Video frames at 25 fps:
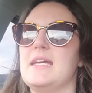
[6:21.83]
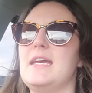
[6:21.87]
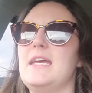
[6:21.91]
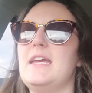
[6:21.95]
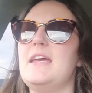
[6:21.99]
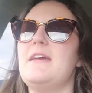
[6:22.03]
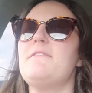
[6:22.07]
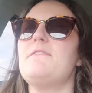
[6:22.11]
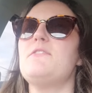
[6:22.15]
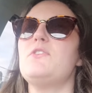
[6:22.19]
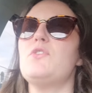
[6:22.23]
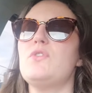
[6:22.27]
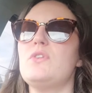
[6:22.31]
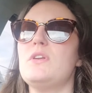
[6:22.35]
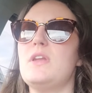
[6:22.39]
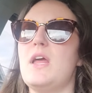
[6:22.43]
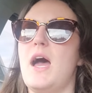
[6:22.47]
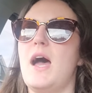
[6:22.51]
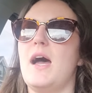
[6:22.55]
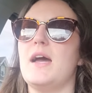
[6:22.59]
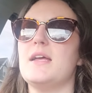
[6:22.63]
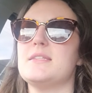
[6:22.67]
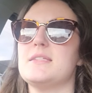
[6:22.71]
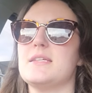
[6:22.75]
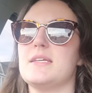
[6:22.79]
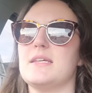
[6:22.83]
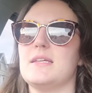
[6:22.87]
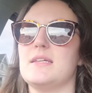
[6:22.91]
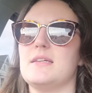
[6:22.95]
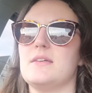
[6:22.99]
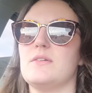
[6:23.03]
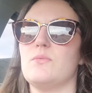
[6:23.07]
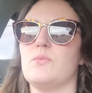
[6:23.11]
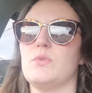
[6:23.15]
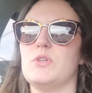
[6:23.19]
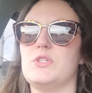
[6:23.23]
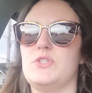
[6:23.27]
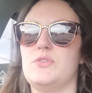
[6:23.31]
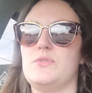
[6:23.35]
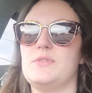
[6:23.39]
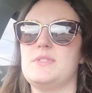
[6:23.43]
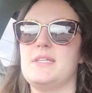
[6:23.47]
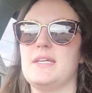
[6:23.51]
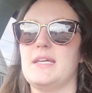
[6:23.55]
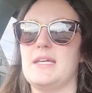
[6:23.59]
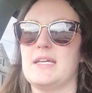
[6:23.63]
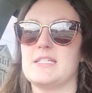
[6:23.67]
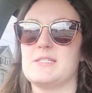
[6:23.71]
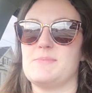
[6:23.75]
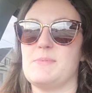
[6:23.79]
if you're not
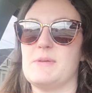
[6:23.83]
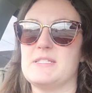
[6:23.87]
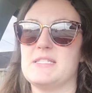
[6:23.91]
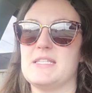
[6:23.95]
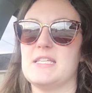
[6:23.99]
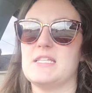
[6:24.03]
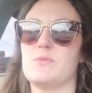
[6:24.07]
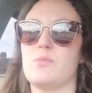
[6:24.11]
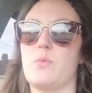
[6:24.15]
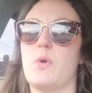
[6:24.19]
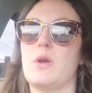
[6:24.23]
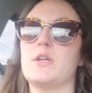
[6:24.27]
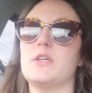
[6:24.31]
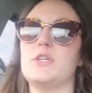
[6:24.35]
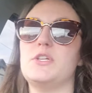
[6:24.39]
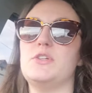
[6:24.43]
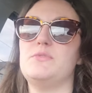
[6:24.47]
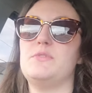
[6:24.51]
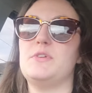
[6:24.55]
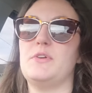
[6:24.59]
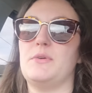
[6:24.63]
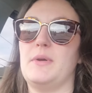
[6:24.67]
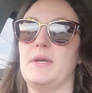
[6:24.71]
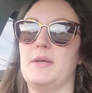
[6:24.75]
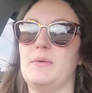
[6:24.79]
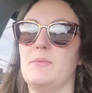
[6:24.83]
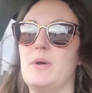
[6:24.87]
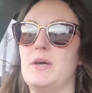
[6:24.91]
reducing expenses, what are you doing?